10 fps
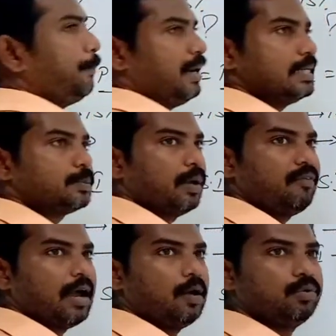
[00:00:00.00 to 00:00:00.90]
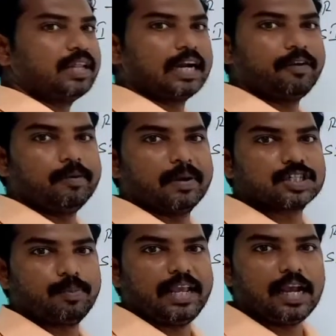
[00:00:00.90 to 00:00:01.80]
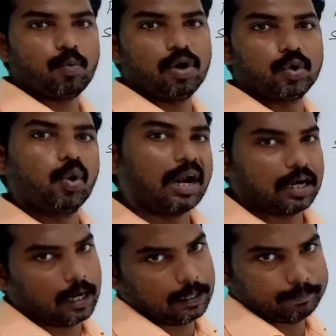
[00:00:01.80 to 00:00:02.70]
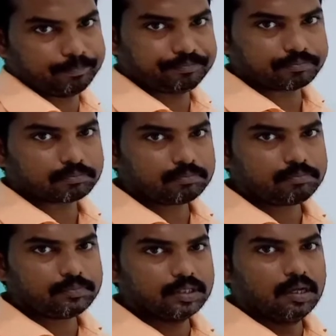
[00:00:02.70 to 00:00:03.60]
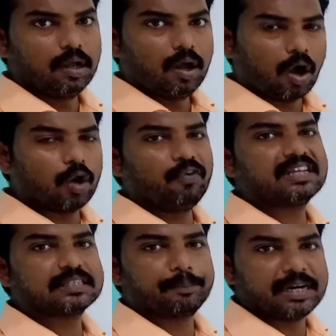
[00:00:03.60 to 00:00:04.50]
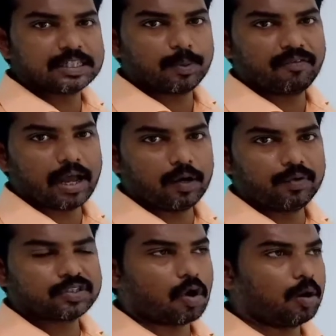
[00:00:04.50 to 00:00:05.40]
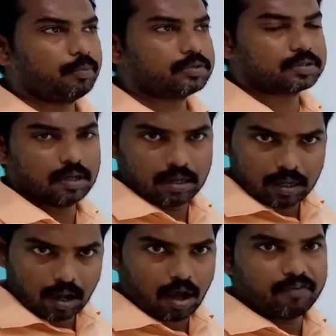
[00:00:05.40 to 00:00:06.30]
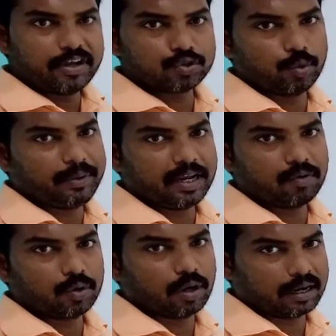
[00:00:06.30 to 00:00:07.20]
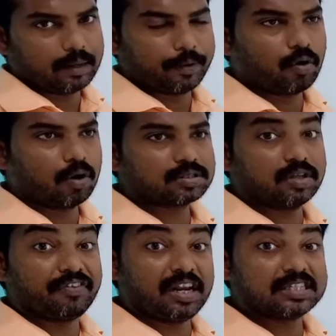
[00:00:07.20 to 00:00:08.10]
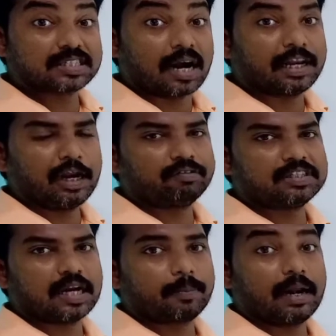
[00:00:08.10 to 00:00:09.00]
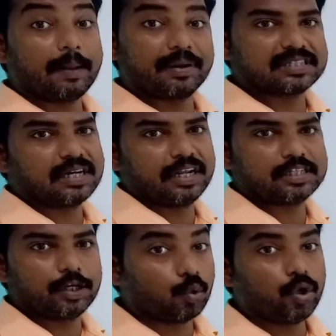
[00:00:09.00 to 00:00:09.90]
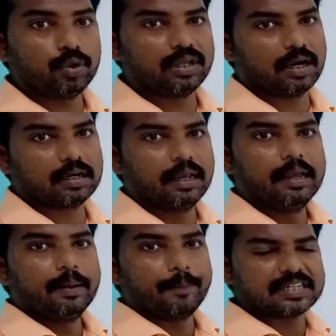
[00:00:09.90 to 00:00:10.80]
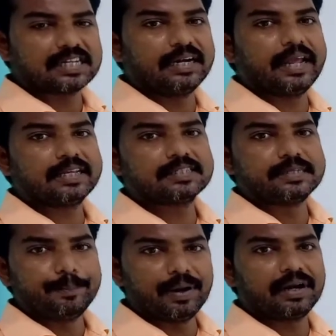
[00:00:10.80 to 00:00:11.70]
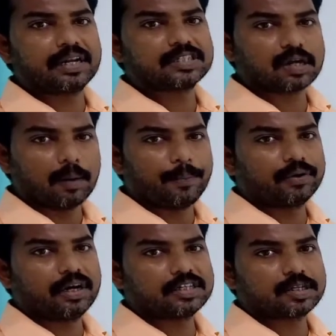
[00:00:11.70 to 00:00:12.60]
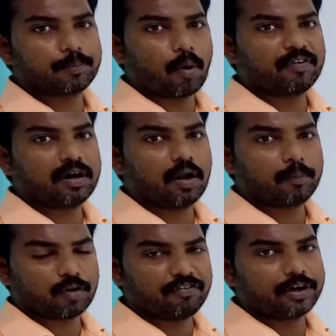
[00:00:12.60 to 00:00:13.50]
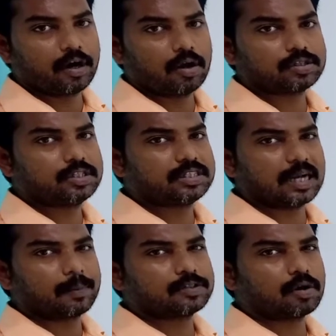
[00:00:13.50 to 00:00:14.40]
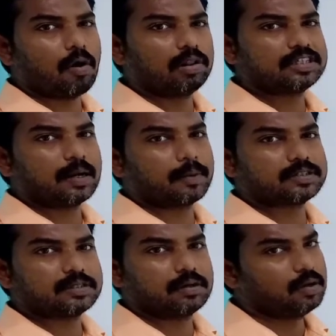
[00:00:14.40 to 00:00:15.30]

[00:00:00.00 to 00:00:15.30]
principal value that must be equal to 100. Always the principal value is always should be equal to 100, because the very starting of the chapter, like percentage, I told you that percentages, simple interest, compound interest, profit and loss, these chapters are all the chapters